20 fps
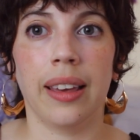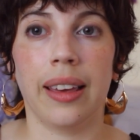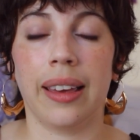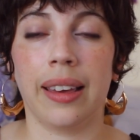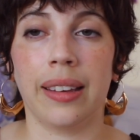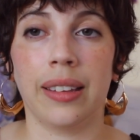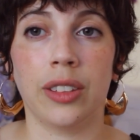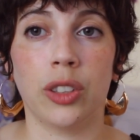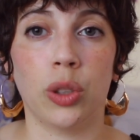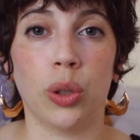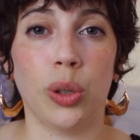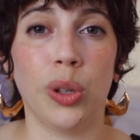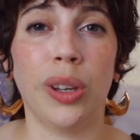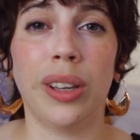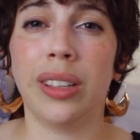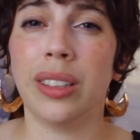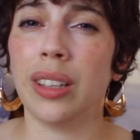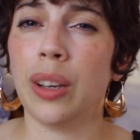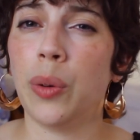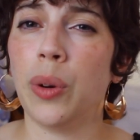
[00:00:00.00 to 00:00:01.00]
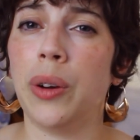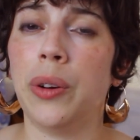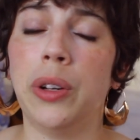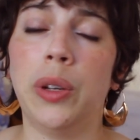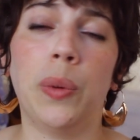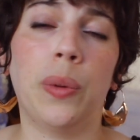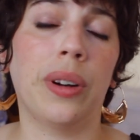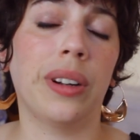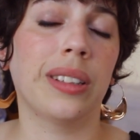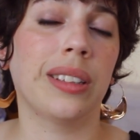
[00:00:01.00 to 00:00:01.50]
And so you can say whatever
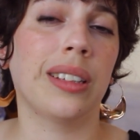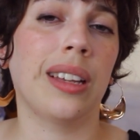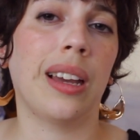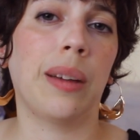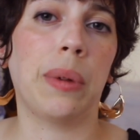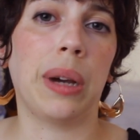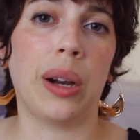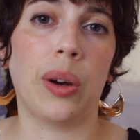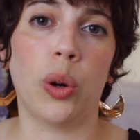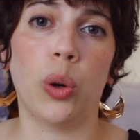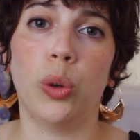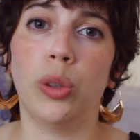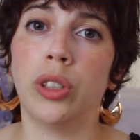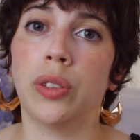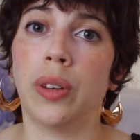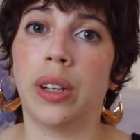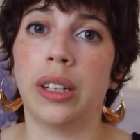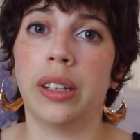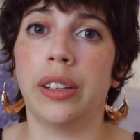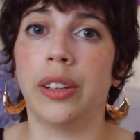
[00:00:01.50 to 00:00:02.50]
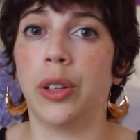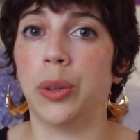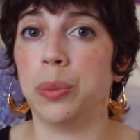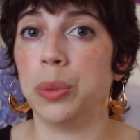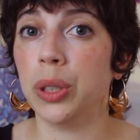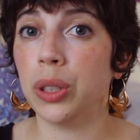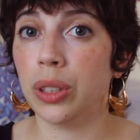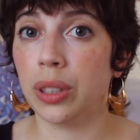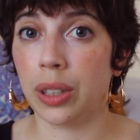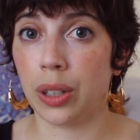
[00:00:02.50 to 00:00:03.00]
you want to say about who's funding your
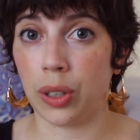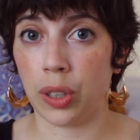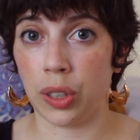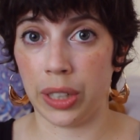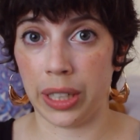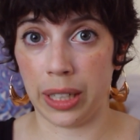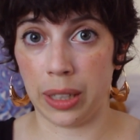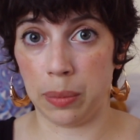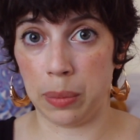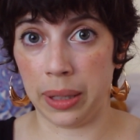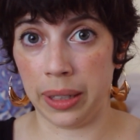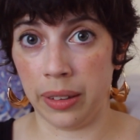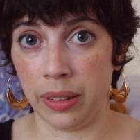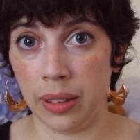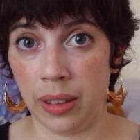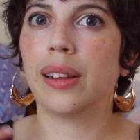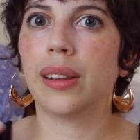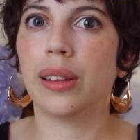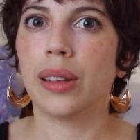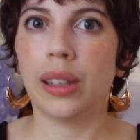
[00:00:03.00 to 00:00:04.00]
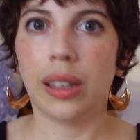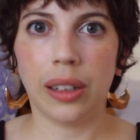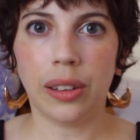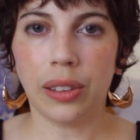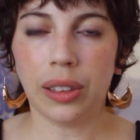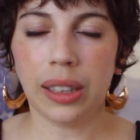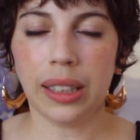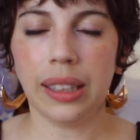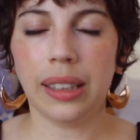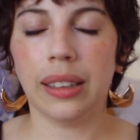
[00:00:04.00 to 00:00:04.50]
music career, but
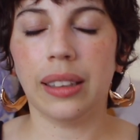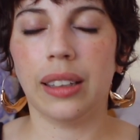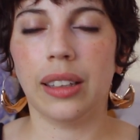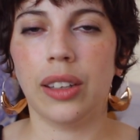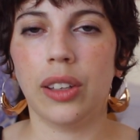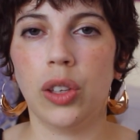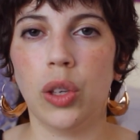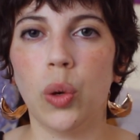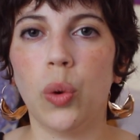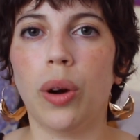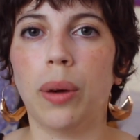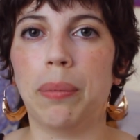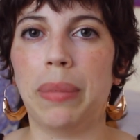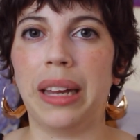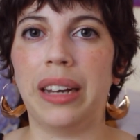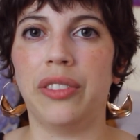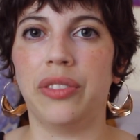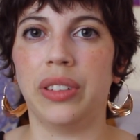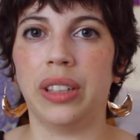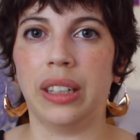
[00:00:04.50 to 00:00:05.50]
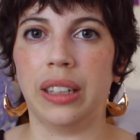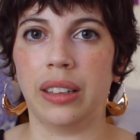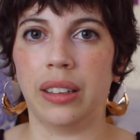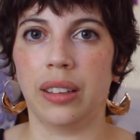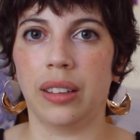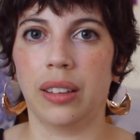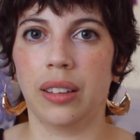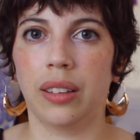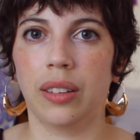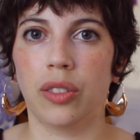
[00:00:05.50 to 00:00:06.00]
clearly you are
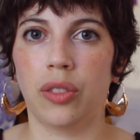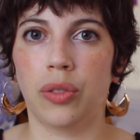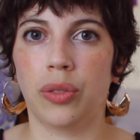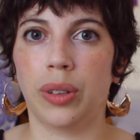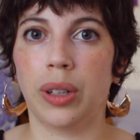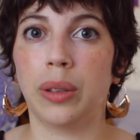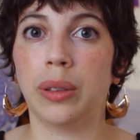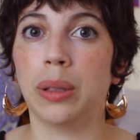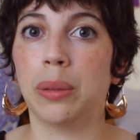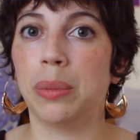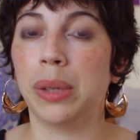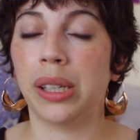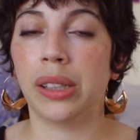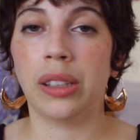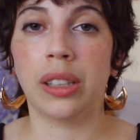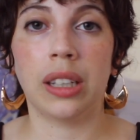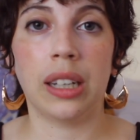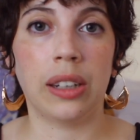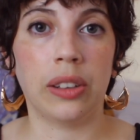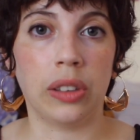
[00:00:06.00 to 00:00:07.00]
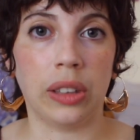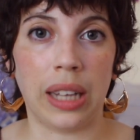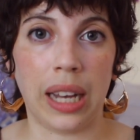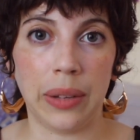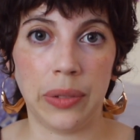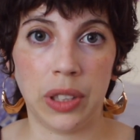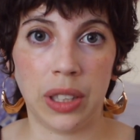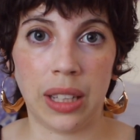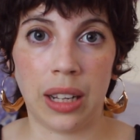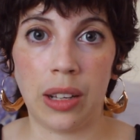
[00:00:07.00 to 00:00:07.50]
benefiting from the billionaire
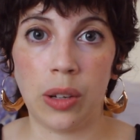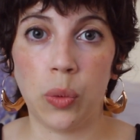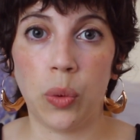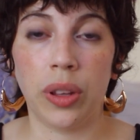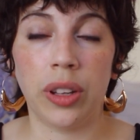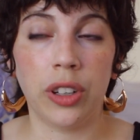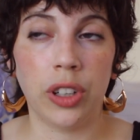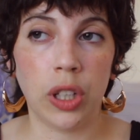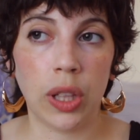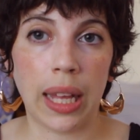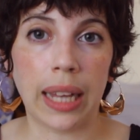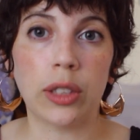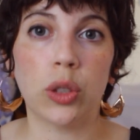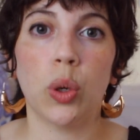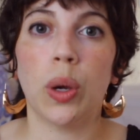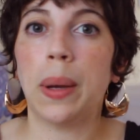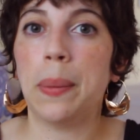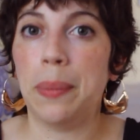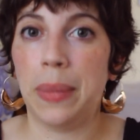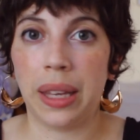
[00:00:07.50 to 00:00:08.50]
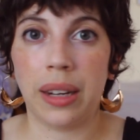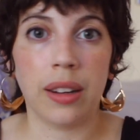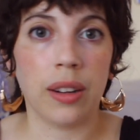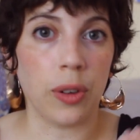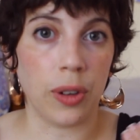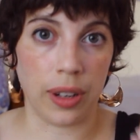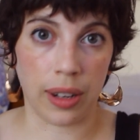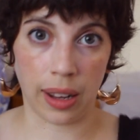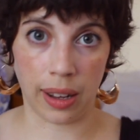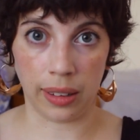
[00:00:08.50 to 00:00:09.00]
lifestyle, whether you like to admit it
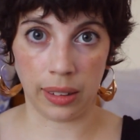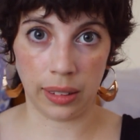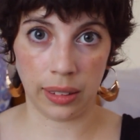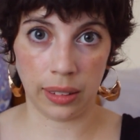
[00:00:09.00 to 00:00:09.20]
or not.